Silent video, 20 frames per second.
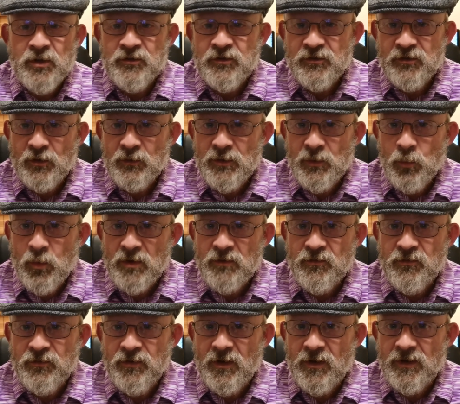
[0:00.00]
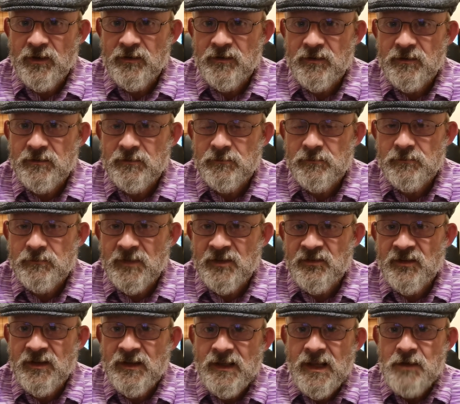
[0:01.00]
Plus, it's only one flight.
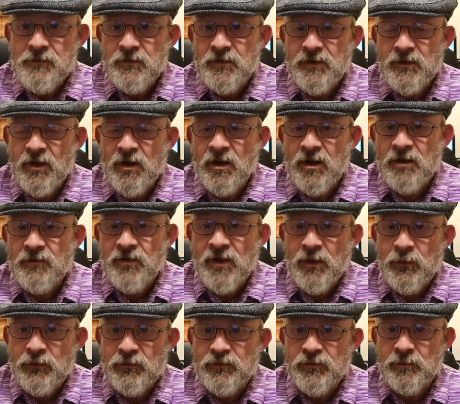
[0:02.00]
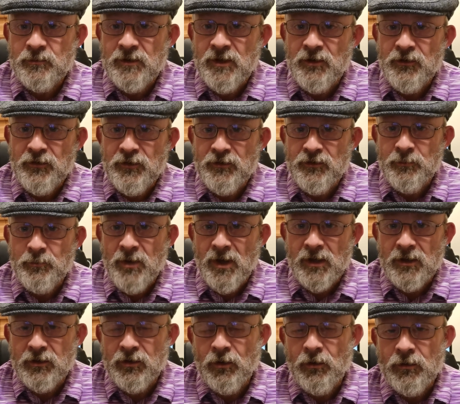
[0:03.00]
It's 11 and a half hours from London to
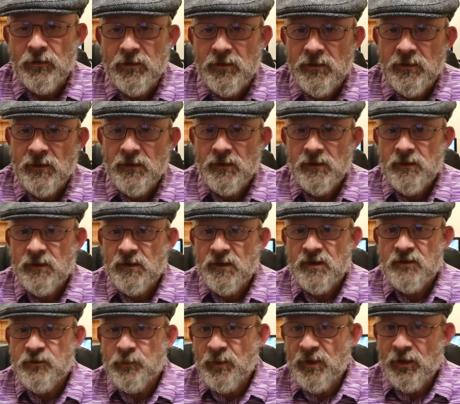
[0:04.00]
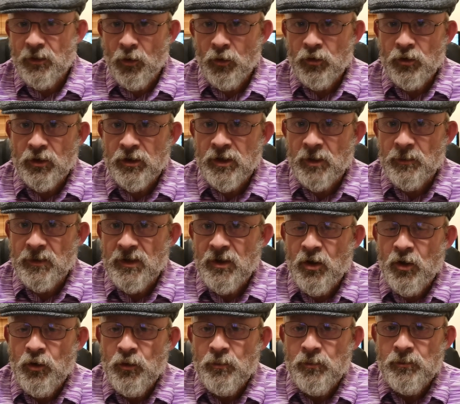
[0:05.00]
Bangkok. It's a bit longer coming
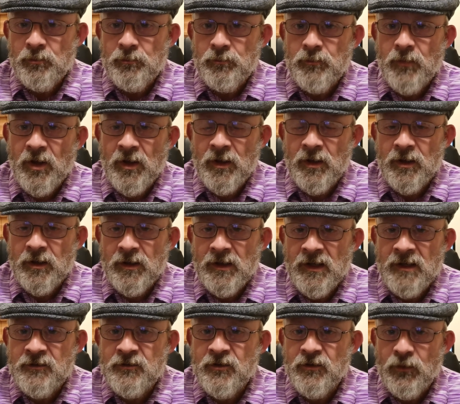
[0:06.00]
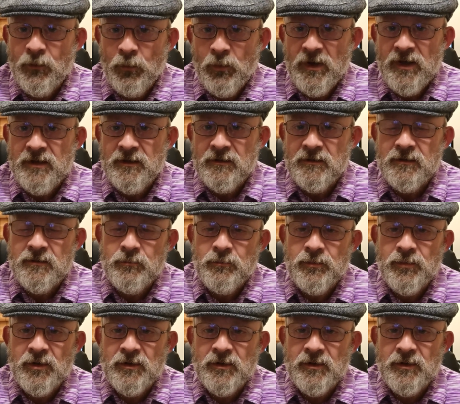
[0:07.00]
home. Into the wind,